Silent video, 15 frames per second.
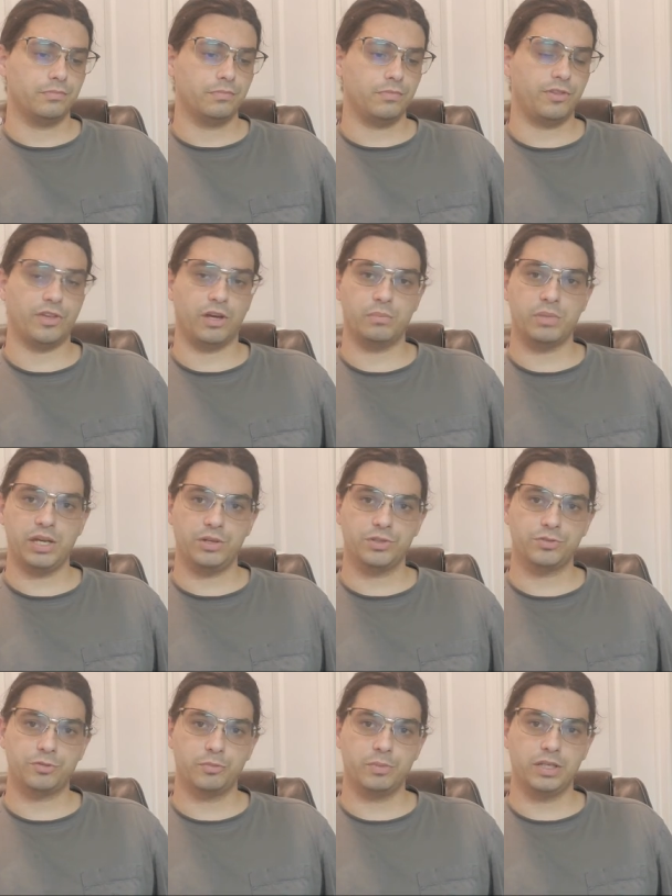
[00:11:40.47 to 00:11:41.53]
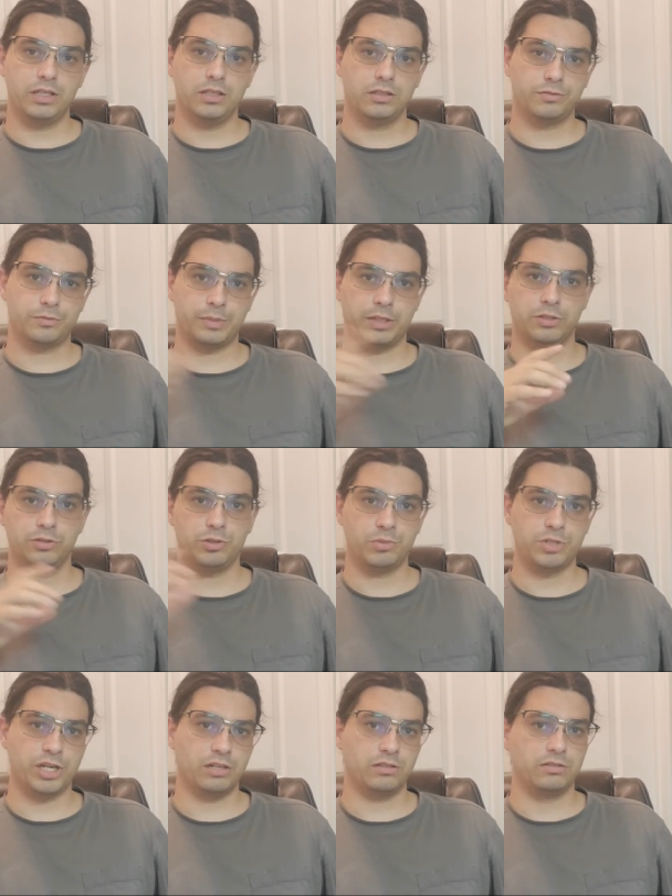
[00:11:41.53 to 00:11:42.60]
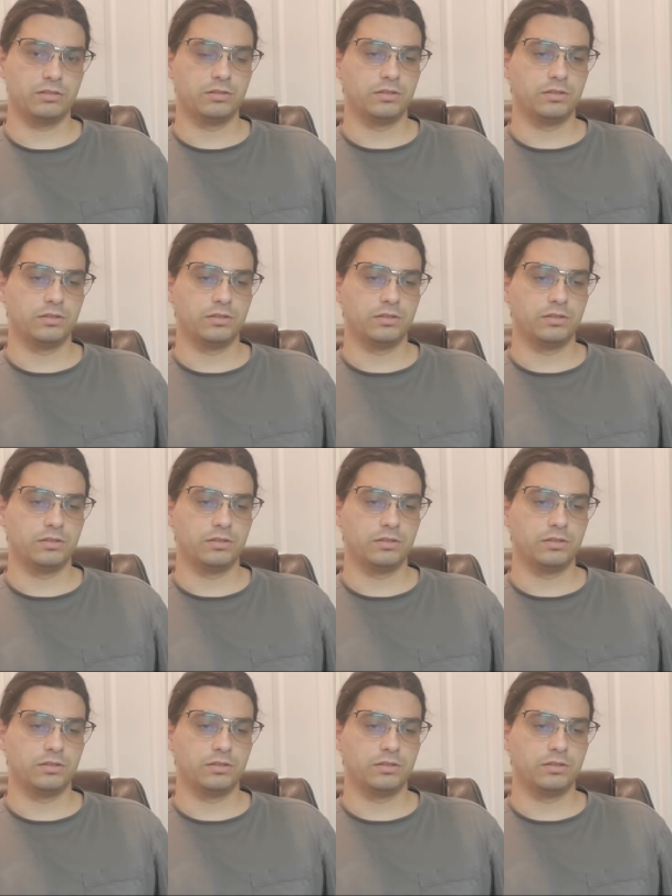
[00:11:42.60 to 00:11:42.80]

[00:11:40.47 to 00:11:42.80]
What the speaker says: thumbnails for me for my YouTube channel?